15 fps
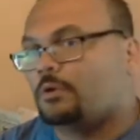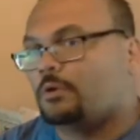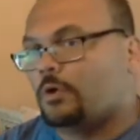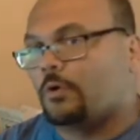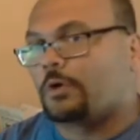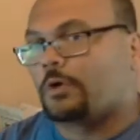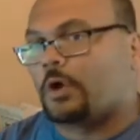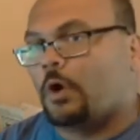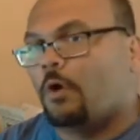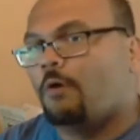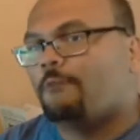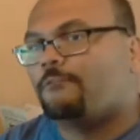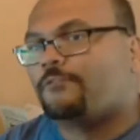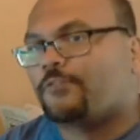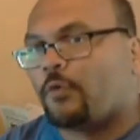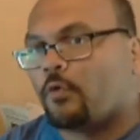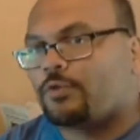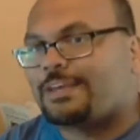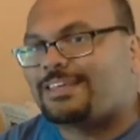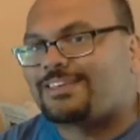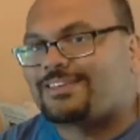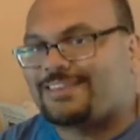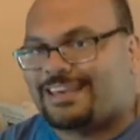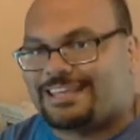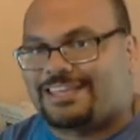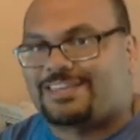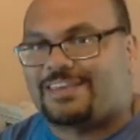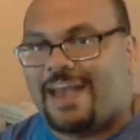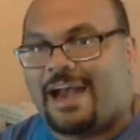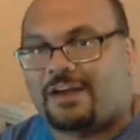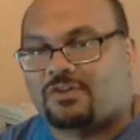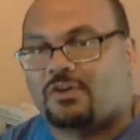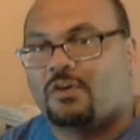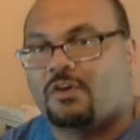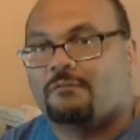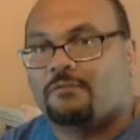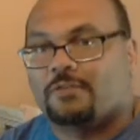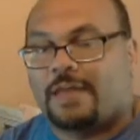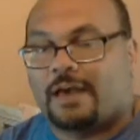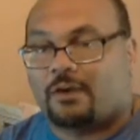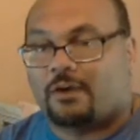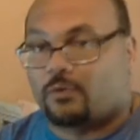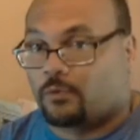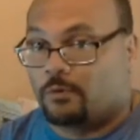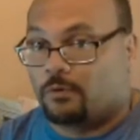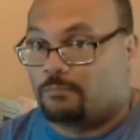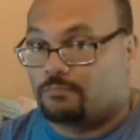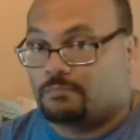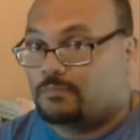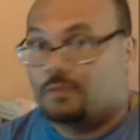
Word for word: Year ago, 46 sacks for that crew.